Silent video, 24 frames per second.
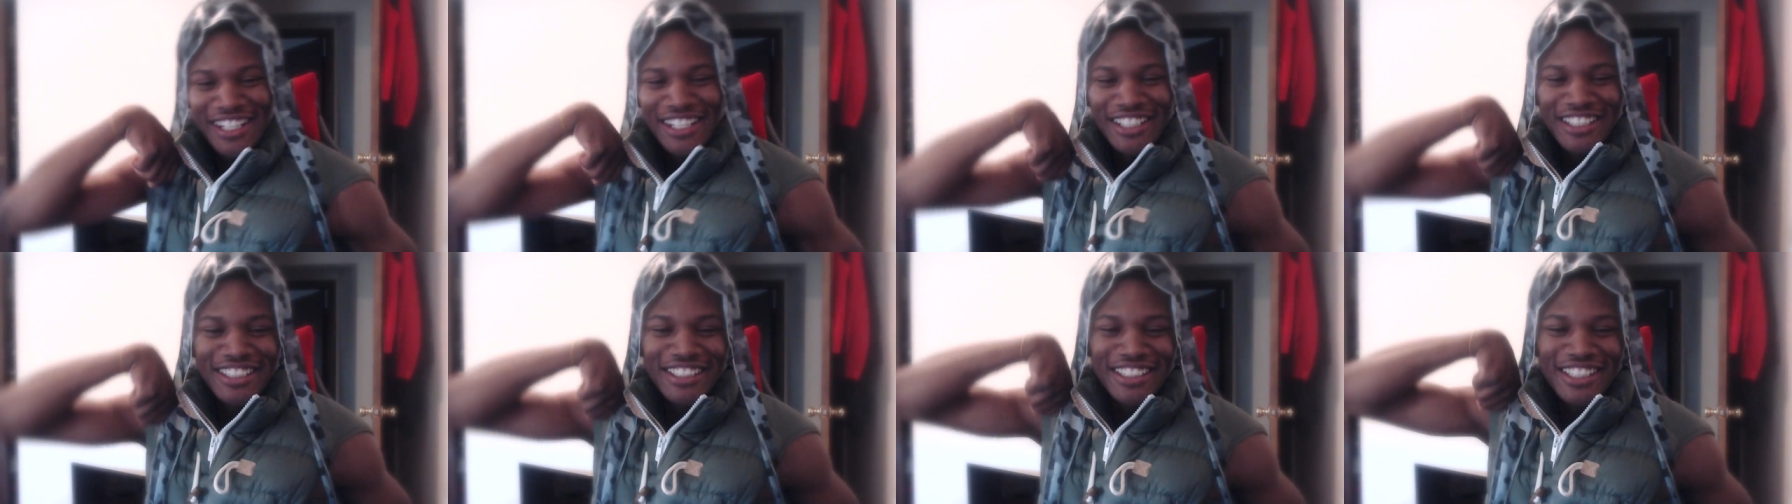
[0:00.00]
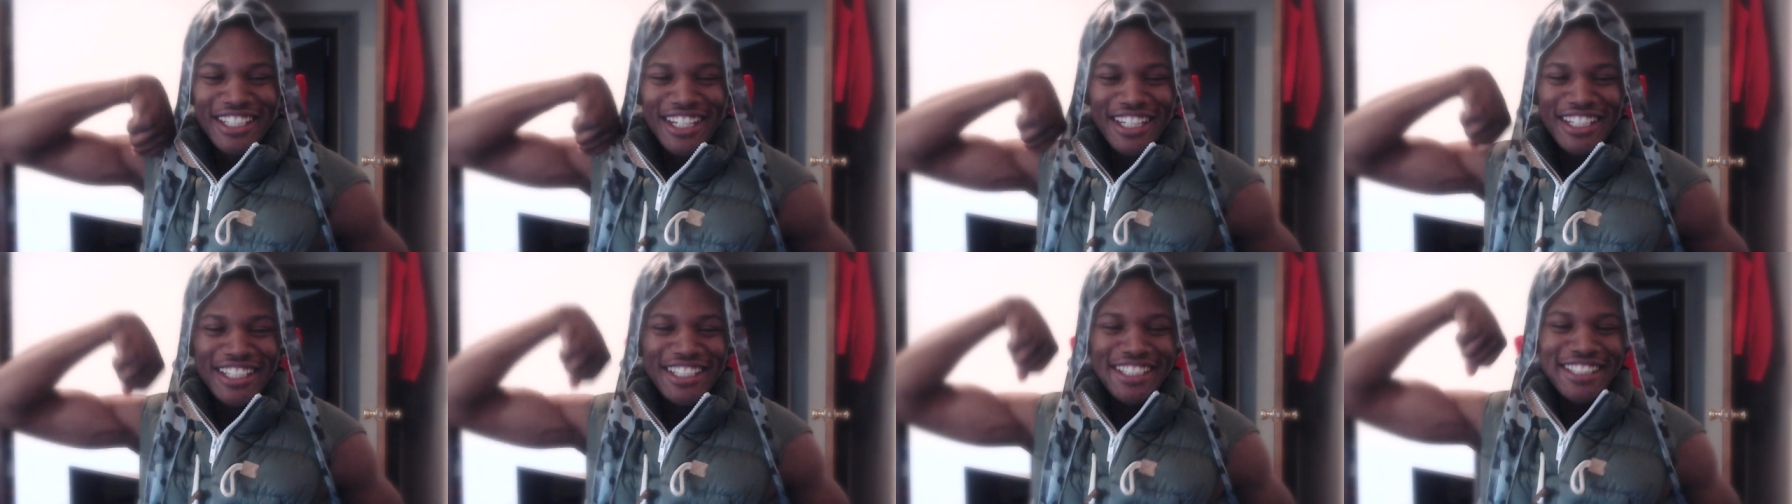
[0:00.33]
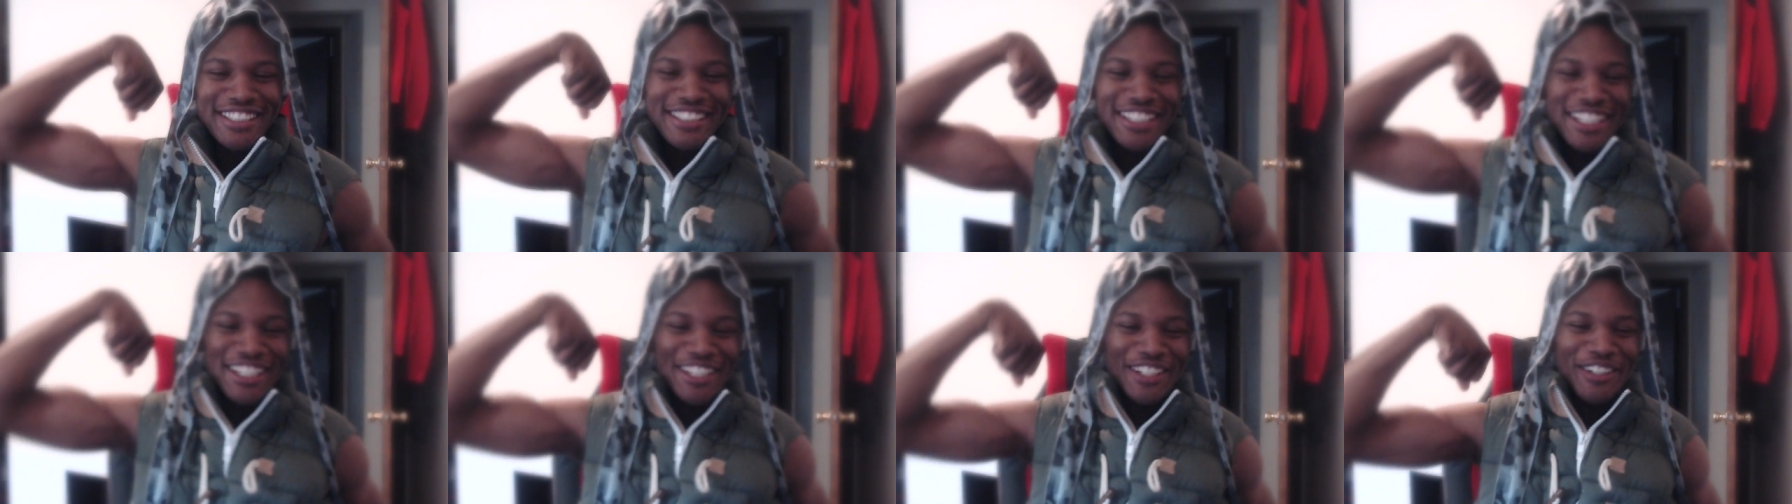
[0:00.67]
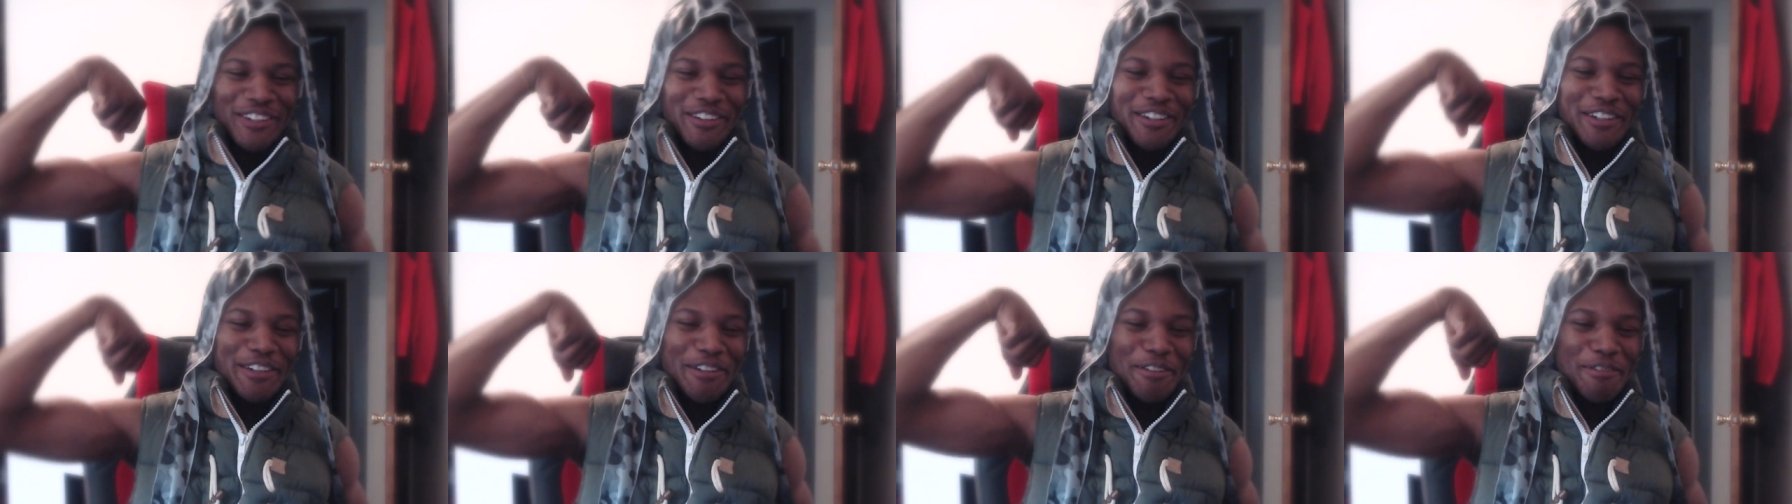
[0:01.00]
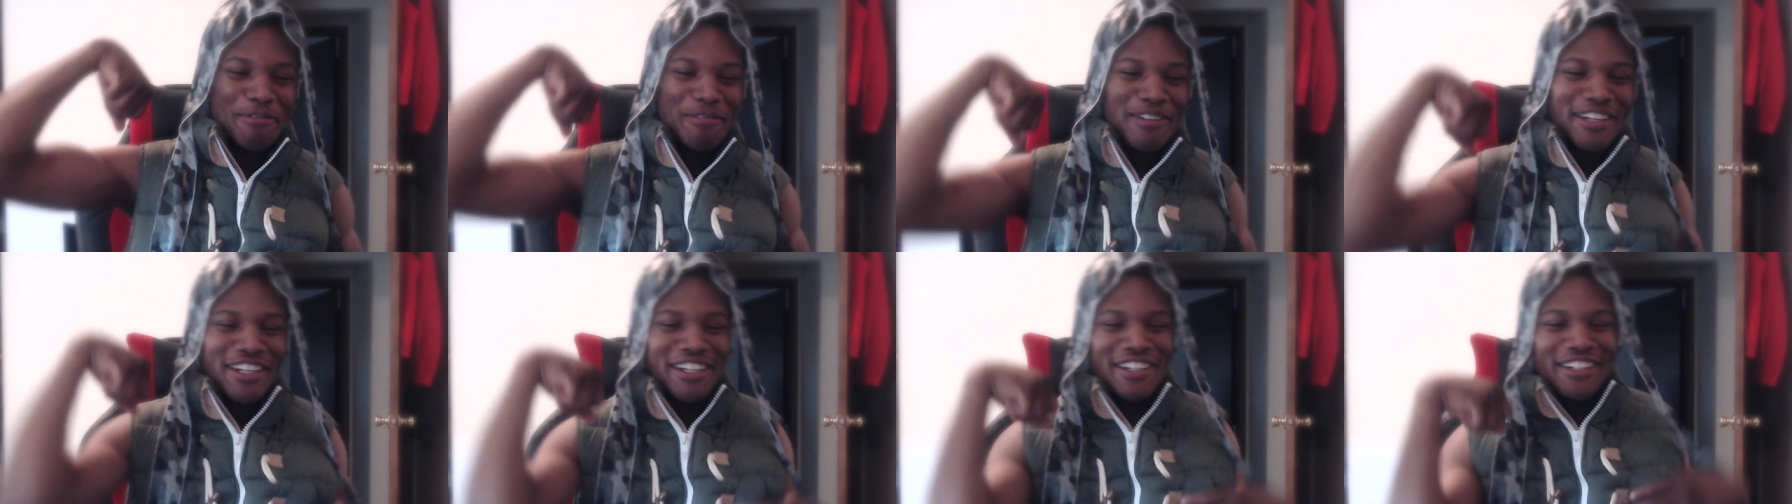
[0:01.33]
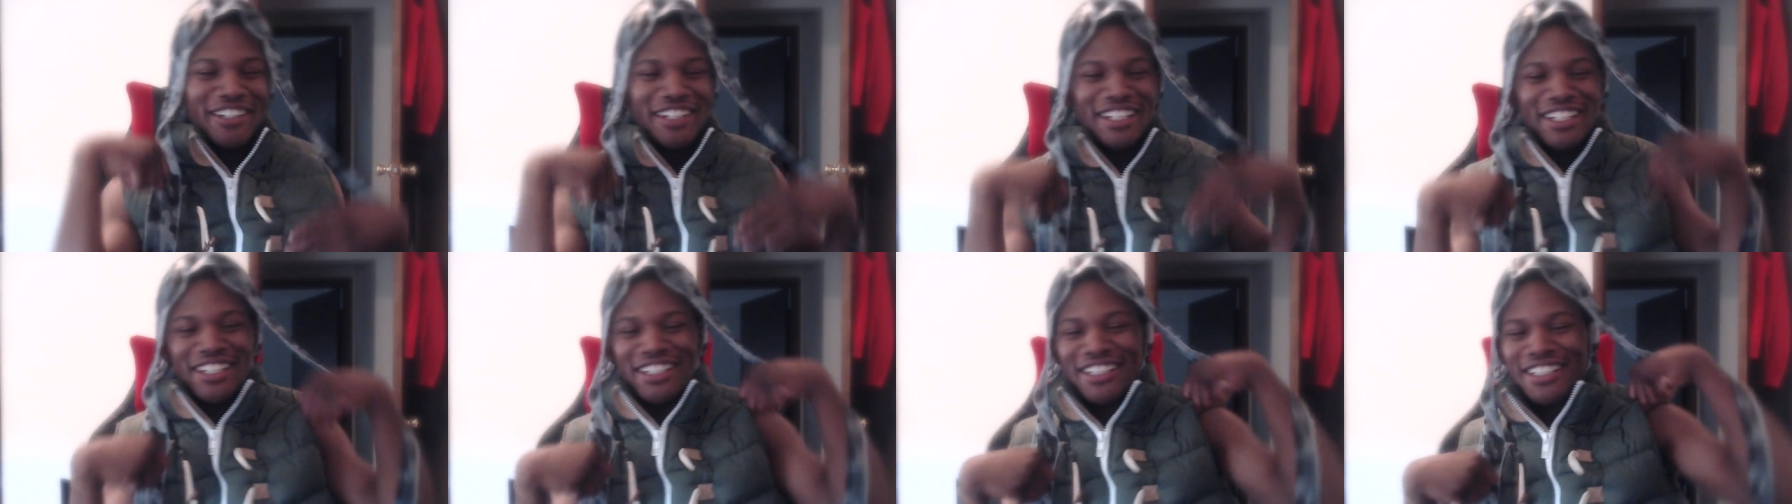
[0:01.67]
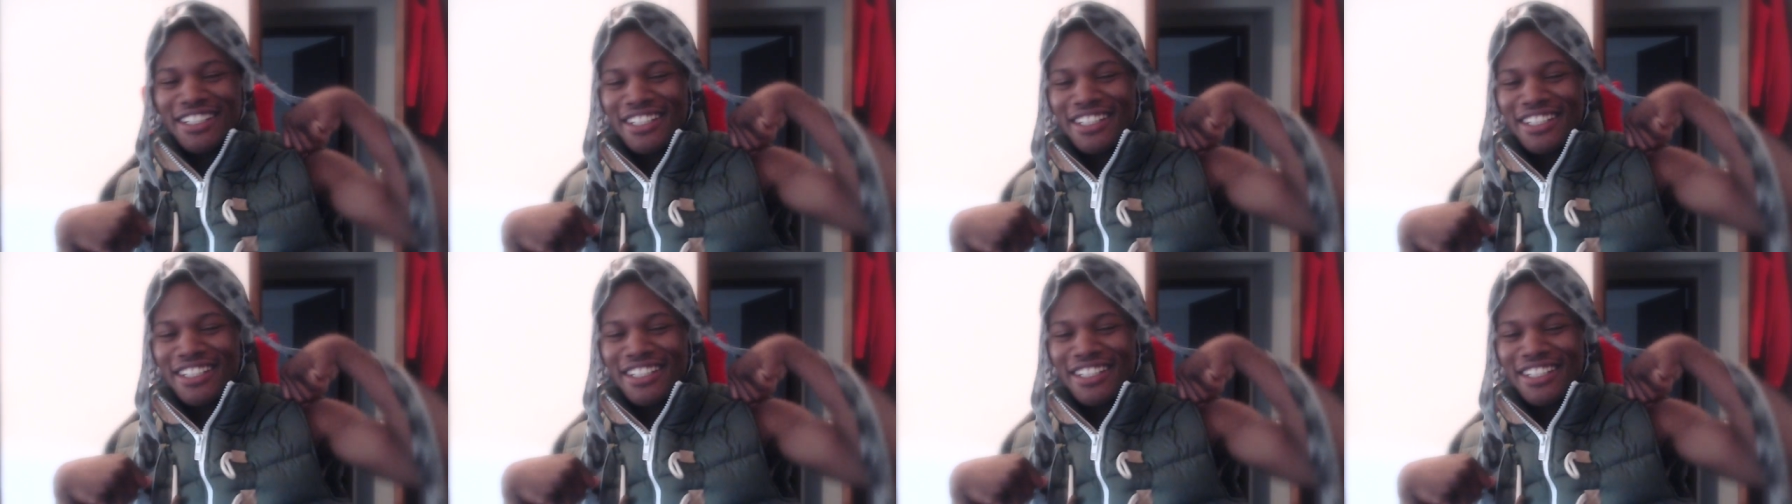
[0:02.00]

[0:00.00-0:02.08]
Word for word: Skinny Cello in the building.